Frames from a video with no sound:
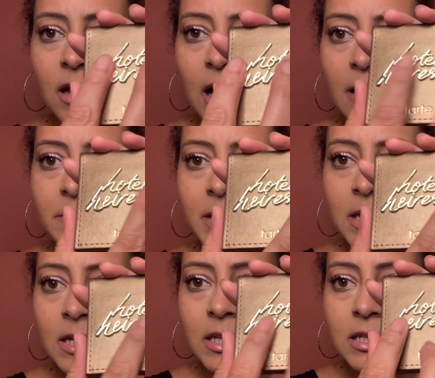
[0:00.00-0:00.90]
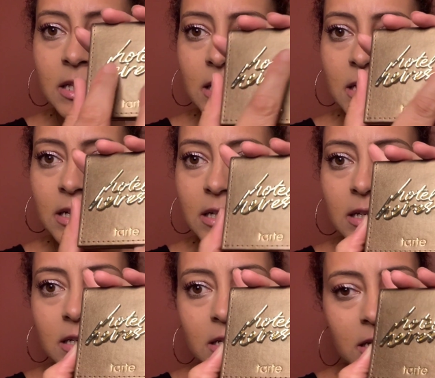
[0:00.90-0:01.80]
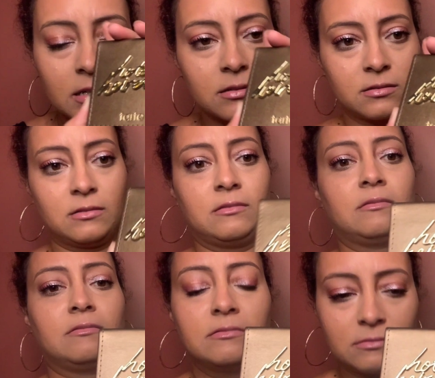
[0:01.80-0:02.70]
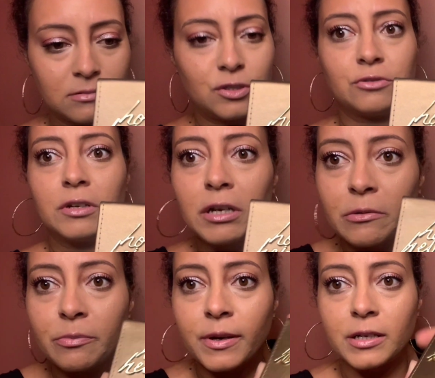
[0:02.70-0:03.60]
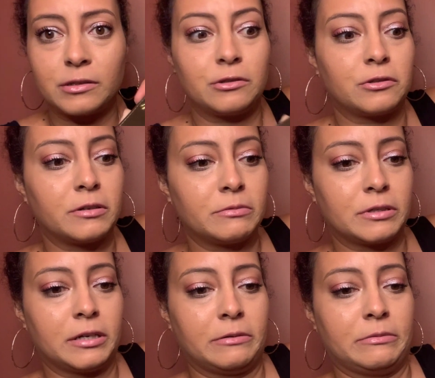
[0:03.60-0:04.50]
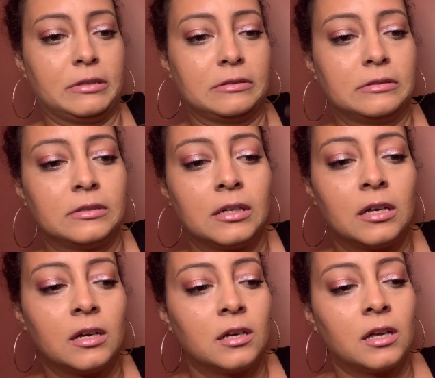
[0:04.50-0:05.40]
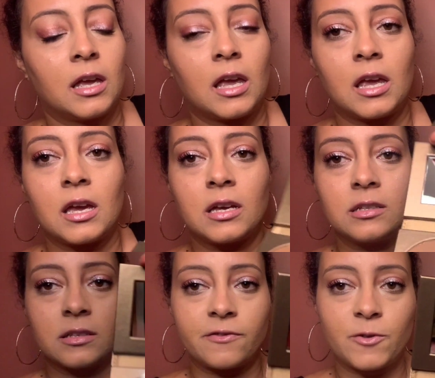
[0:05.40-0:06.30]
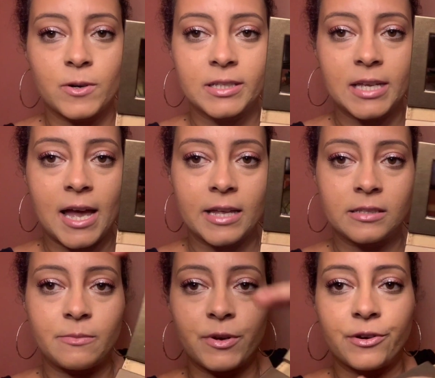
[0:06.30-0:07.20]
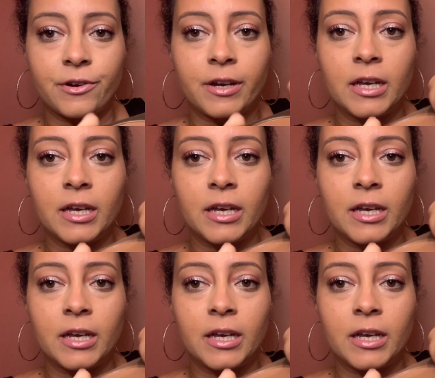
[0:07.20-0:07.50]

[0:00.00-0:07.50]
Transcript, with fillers: I mean, like, drip, drip, drip. And of course it has a mirror